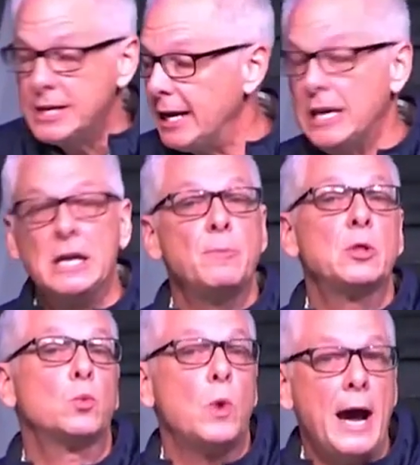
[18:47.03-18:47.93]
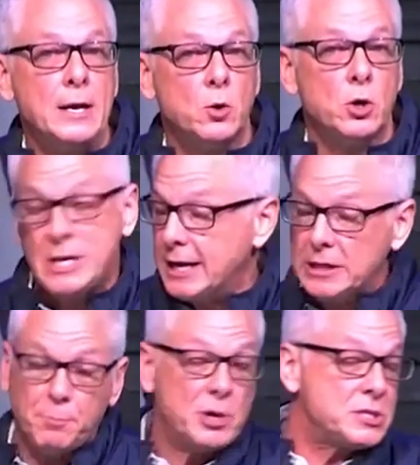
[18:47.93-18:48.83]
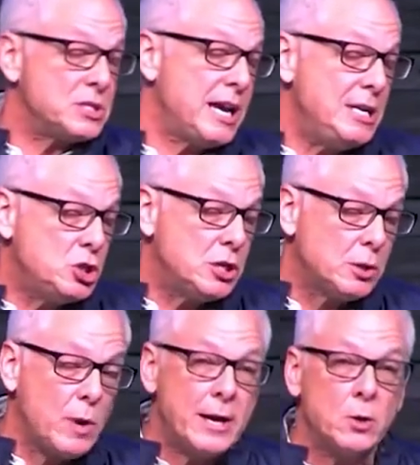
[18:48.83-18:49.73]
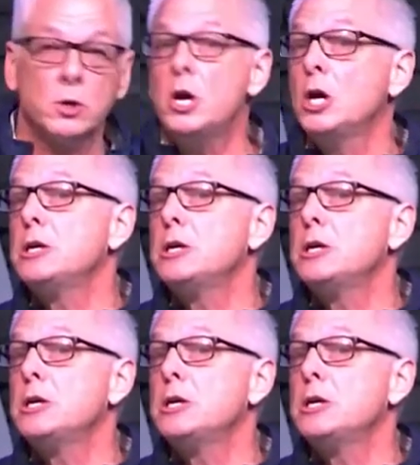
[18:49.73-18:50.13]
You got to get them in the right order. You got to get the presentation in the right order.